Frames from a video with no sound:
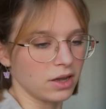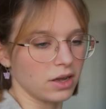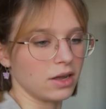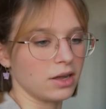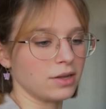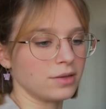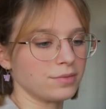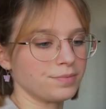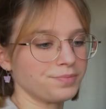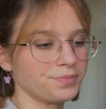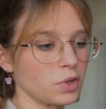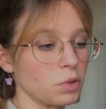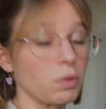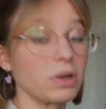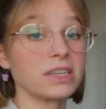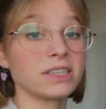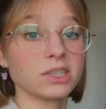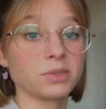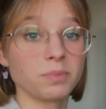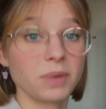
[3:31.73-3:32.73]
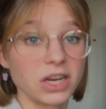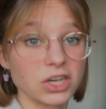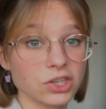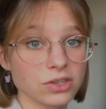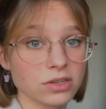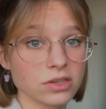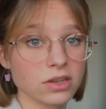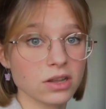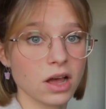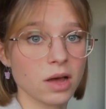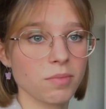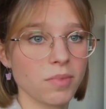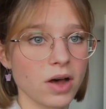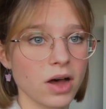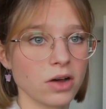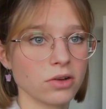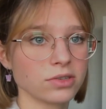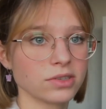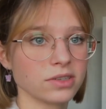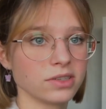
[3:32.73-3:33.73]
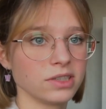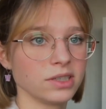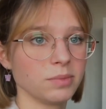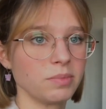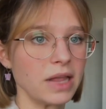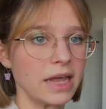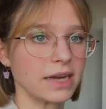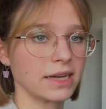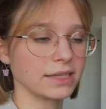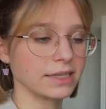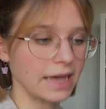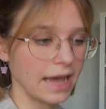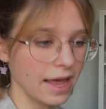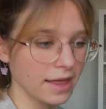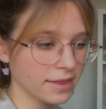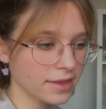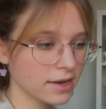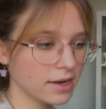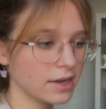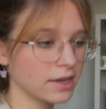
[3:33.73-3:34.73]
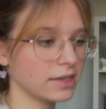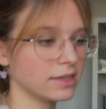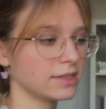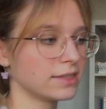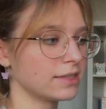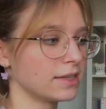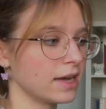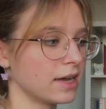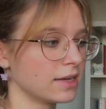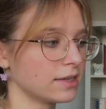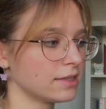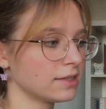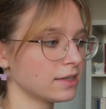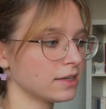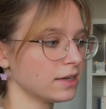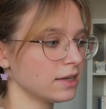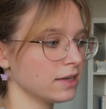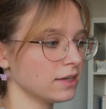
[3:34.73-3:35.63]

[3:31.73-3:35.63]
And what is special about the planet Gethen is that